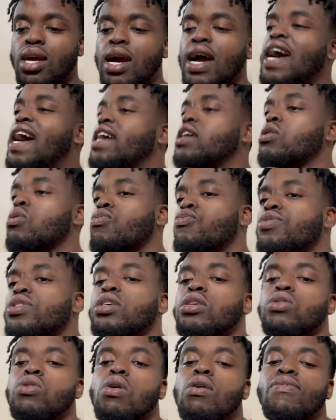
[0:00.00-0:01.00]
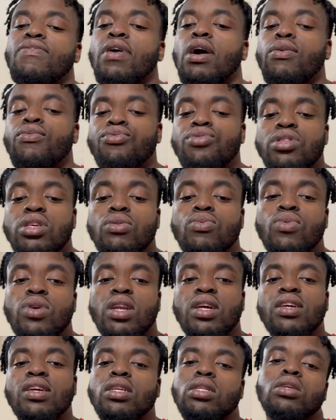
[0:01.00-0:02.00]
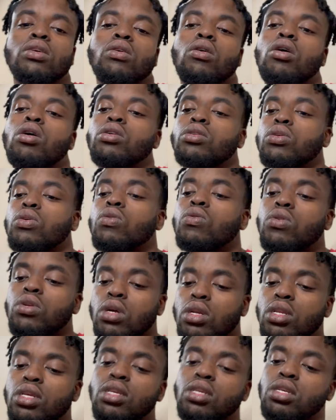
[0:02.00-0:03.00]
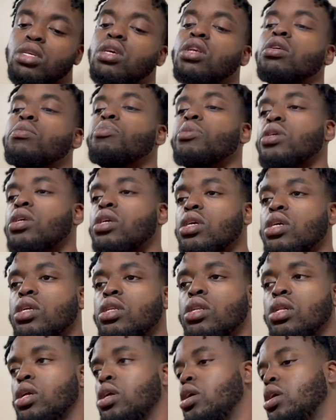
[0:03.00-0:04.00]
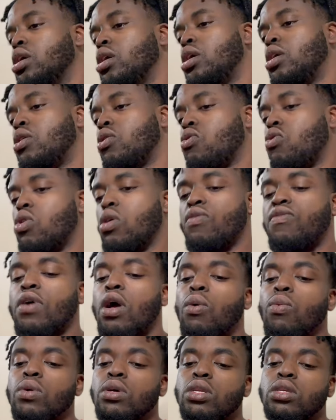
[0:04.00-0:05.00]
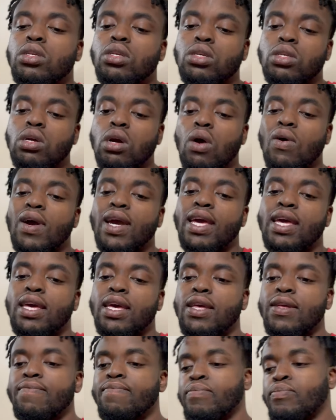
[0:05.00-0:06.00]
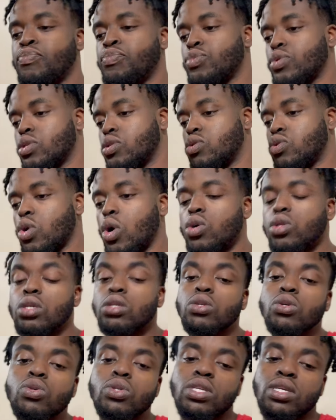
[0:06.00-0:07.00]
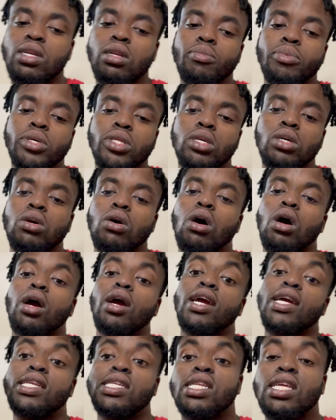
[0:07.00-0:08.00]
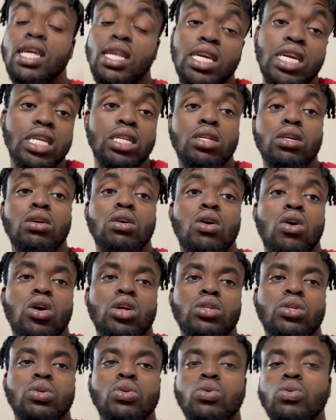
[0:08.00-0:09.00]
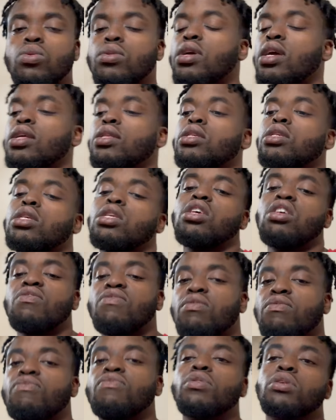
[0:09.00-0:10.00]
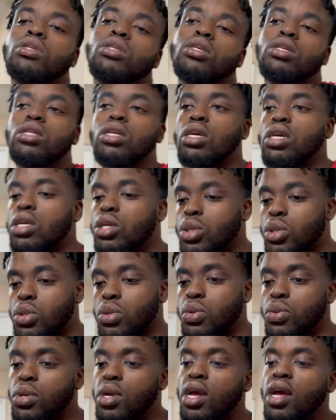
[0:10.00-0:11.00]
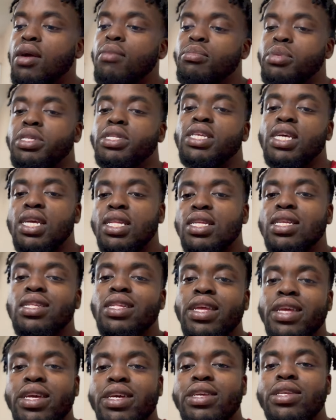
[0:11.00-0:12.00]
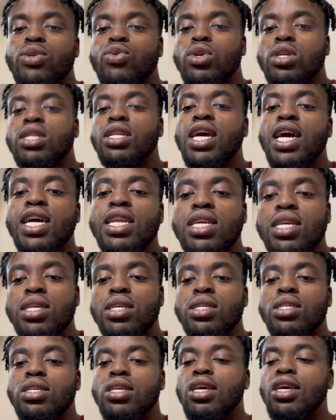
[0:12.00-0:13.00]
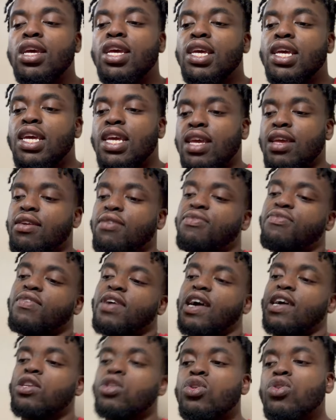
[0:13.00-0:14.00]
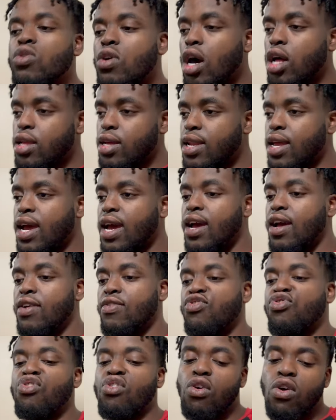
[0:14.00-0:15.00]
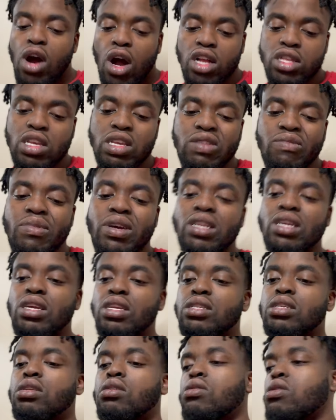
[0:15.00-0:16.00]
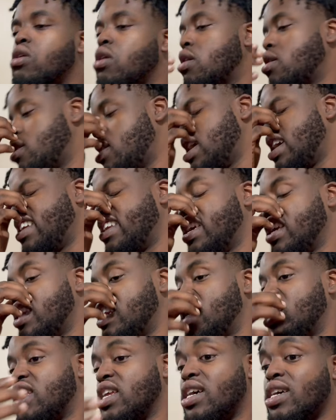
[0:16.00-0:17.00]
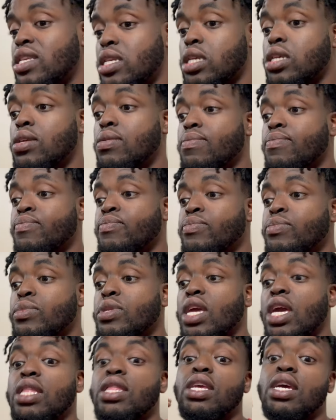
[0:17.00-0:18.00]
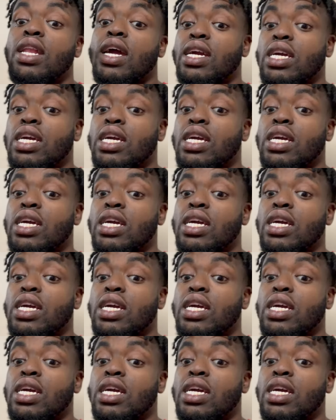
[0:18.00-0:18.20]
I don't really know if I really want to get the car tuned on this setup again, or if I want to just go ahead, throw the new setup on the car, and then get the car tuned and see if it fixes the issue. But then the thing is with that is, if I do all of that, throw all this money into the car, and it doesn't, and then I